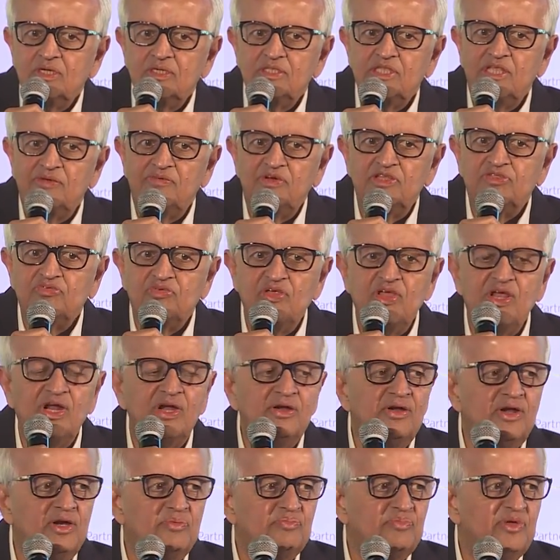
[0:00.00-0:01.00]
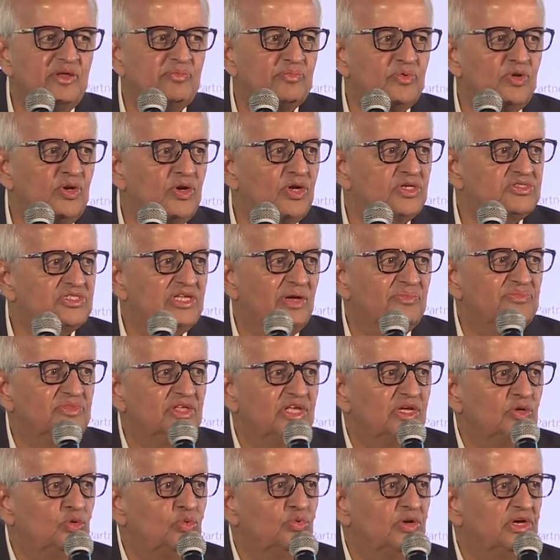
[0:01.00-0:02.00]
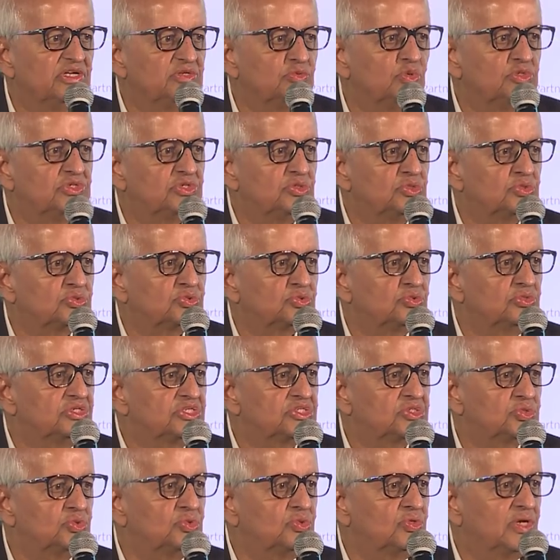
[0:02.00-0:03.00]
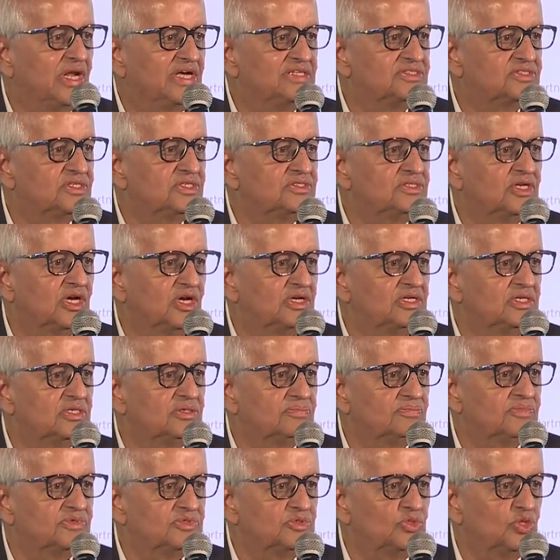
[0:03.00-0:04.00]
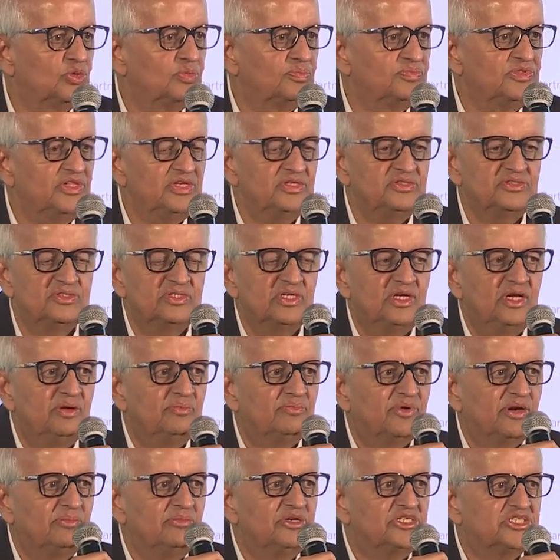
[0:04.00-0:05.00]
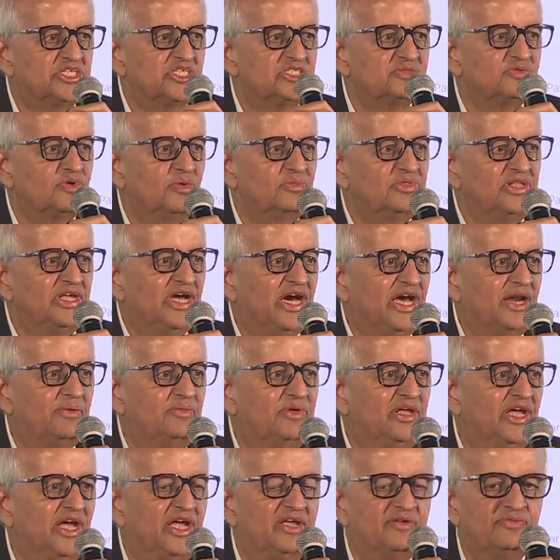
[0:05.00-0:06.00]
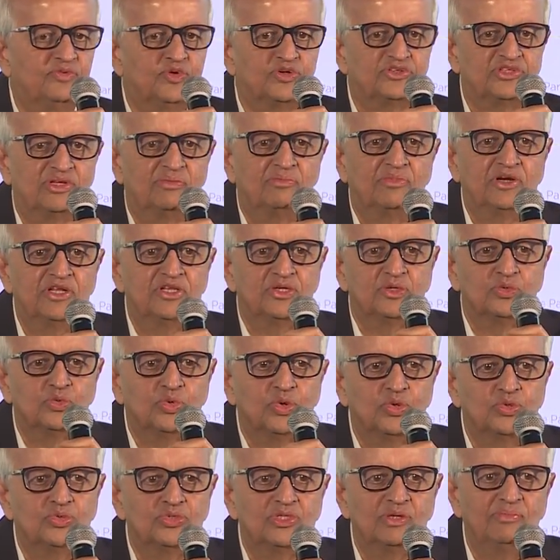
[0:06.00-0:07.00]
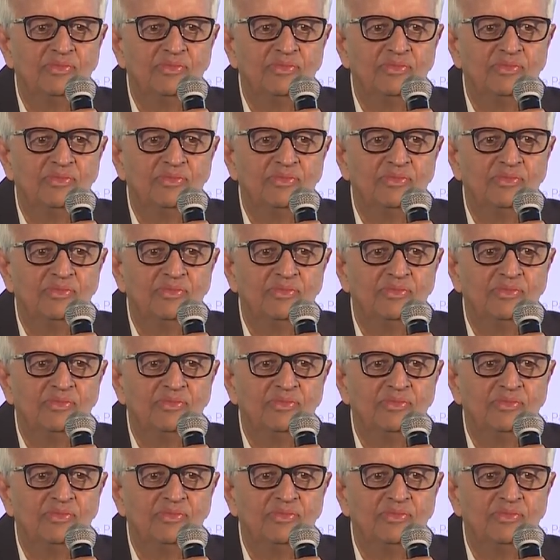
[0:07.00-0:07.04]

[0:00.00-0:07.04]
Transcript: There were 300 people or something who which used to issue license, uh, you know, these permissions from the RBI for somebody to go to